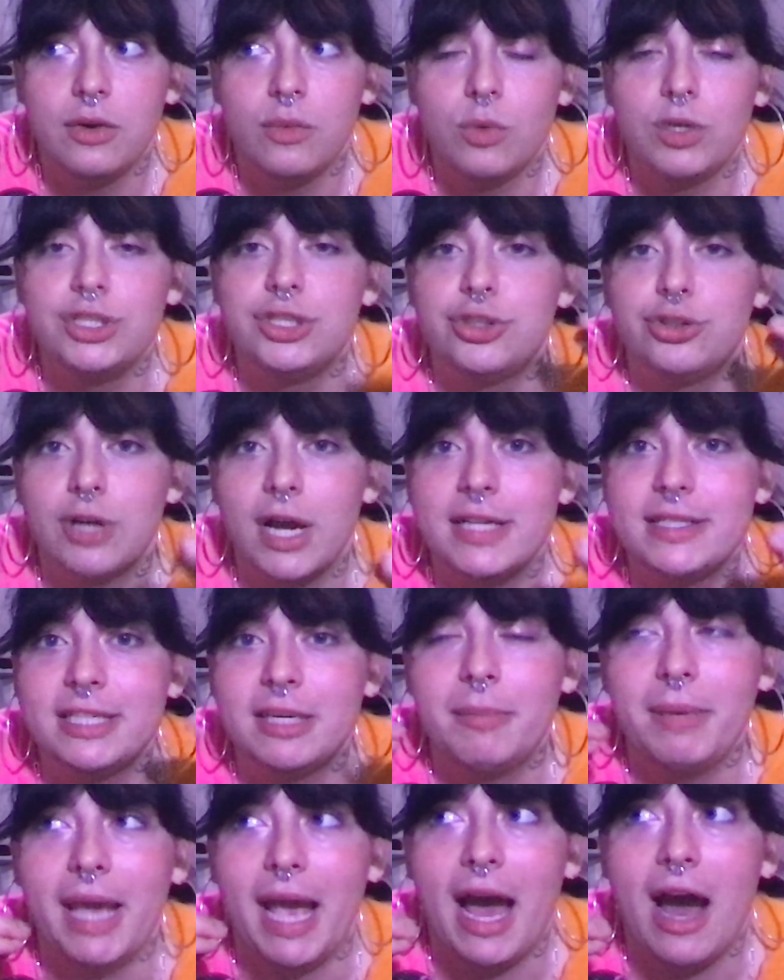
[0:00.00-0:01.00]
was
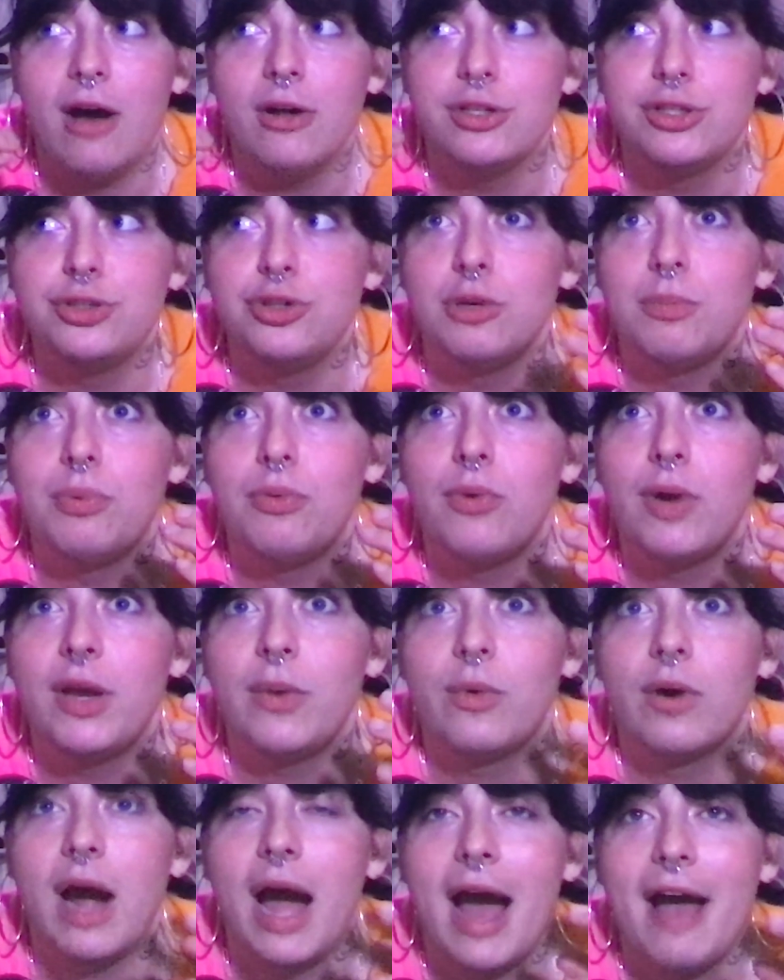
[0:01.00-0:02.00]
stressing me out to a
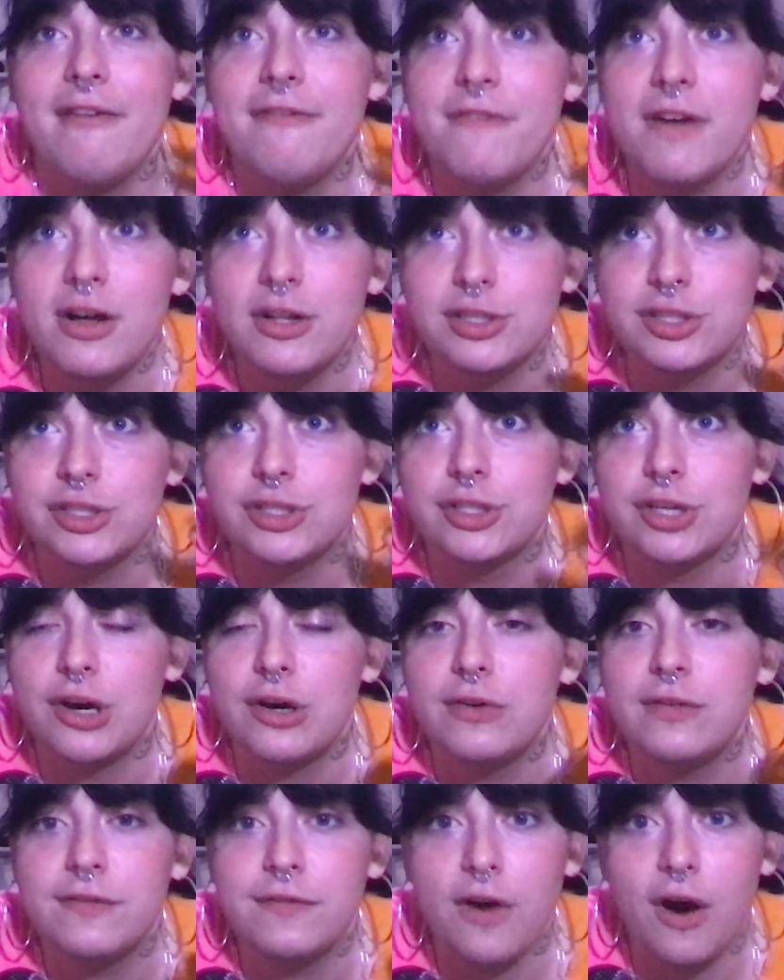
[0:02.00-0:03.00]
point where I felt
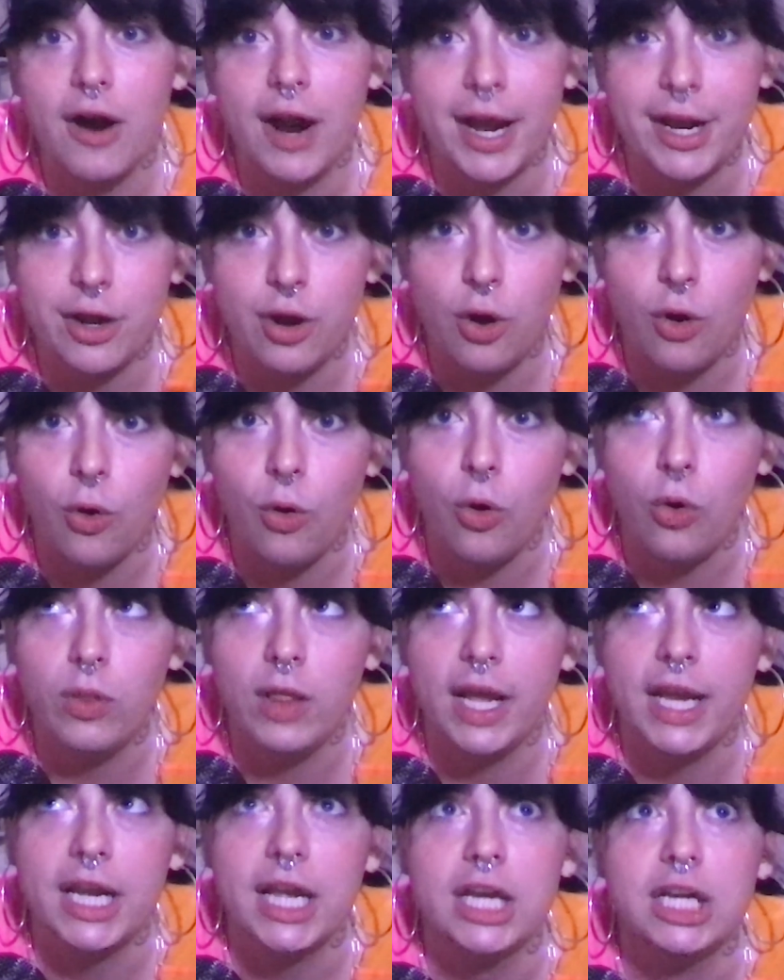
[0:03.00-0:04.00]
so far in a hole,
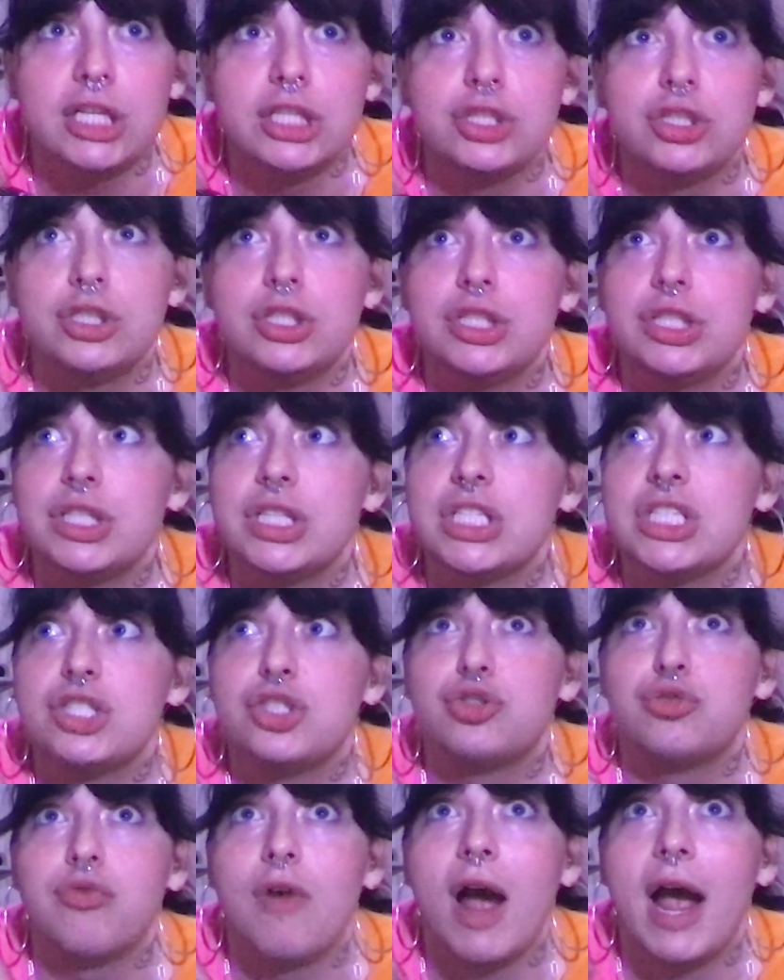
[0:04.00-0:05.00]
like
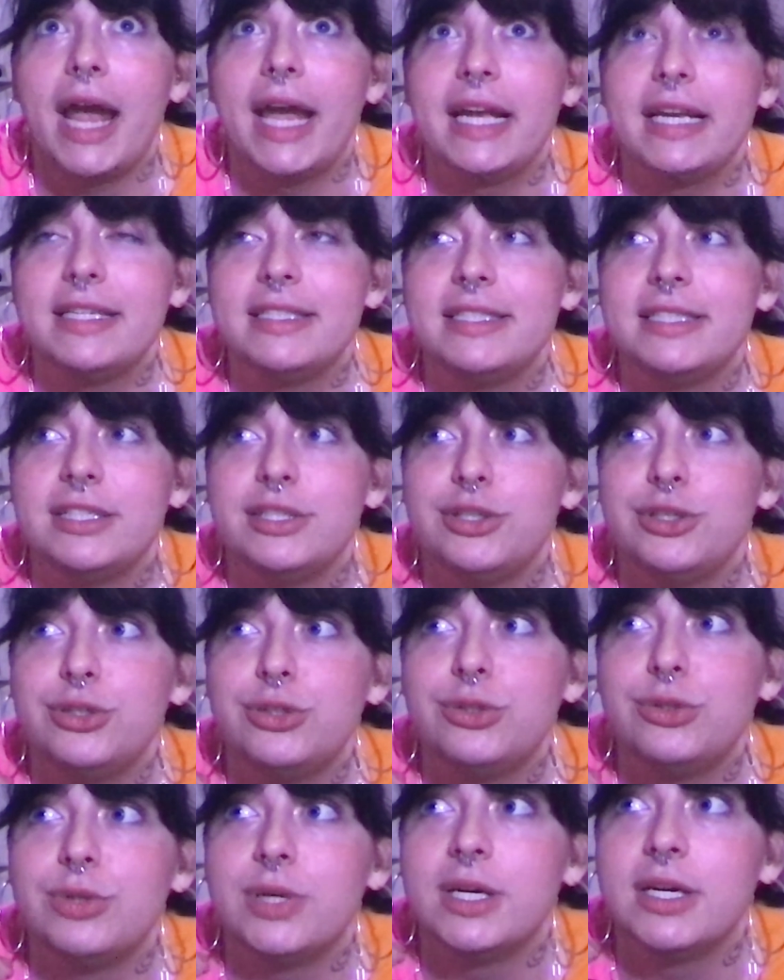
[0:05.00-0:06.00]
trying
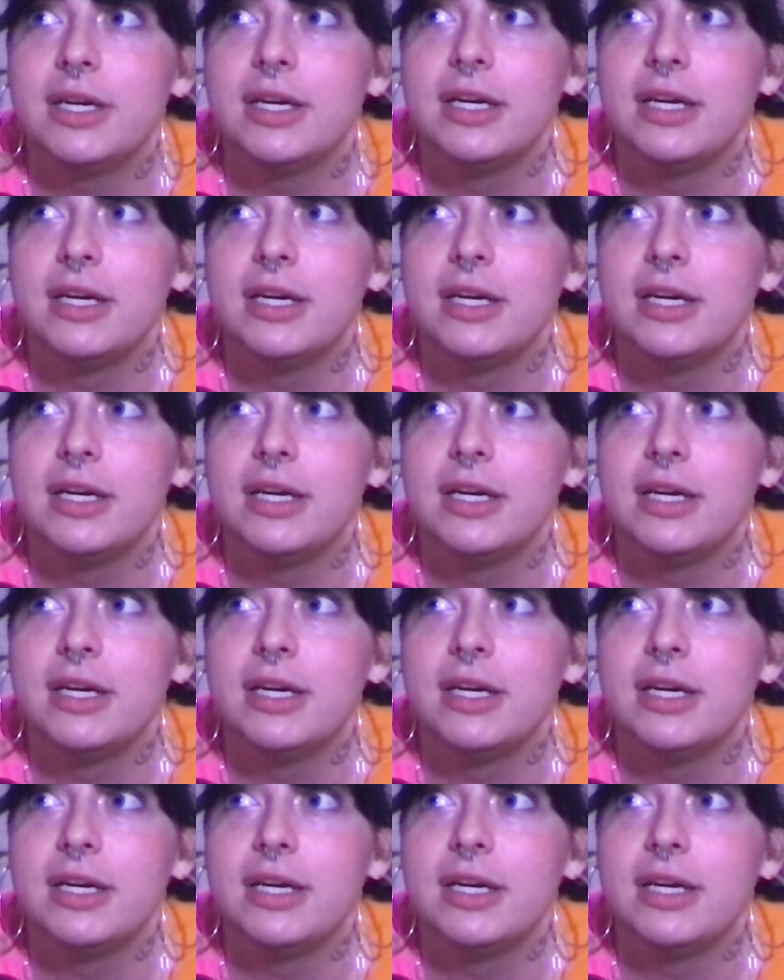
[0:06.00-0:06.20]
to